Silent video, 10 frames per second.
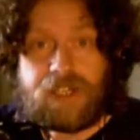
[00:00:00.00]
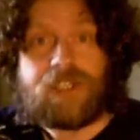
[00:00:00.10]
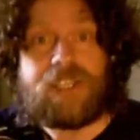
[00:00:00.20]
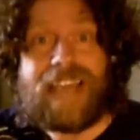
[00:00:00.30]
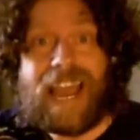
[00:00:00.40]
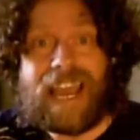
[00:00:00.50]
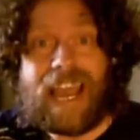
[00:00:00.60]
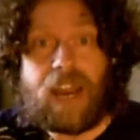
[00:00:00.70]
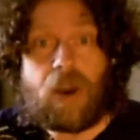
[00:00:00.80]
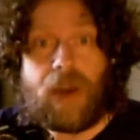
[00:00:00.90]

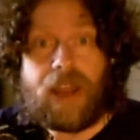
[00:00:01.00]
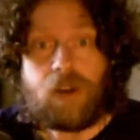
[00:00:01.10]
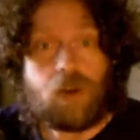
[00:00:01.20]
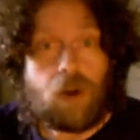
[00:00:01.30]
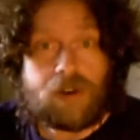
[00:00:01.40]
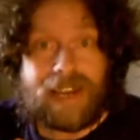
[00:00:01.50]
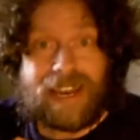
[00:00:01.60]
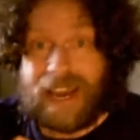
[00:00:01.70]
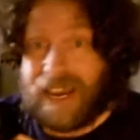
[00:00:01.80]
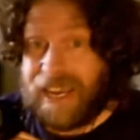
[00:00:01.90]
C-A-N-O-N, not
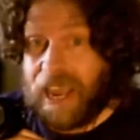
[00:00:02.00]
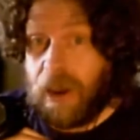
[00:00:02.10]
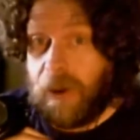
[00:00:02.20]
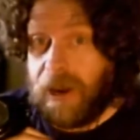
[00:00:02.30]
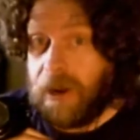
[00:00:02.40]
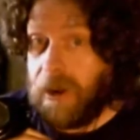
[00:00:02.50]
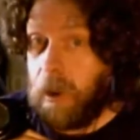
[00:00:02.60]
N-I-K-O-N.